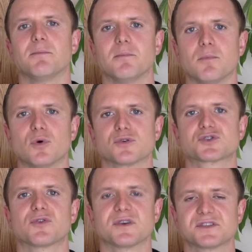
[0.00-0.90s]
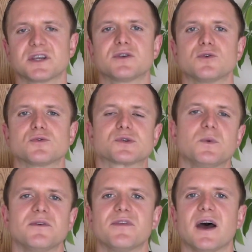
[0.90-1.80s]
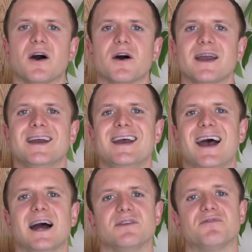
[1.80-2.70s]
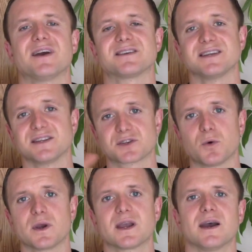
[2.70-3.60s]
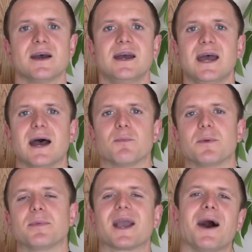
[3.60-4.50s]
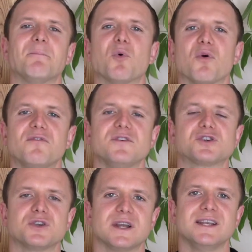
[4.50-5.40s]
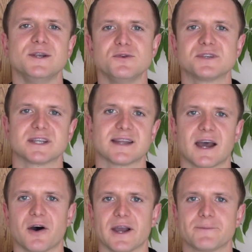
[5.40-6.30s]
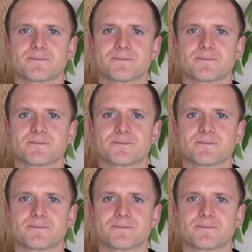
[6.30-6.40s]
more stronger signals with that eye, and in fact it is quicker, and we become more efficient in using that eye.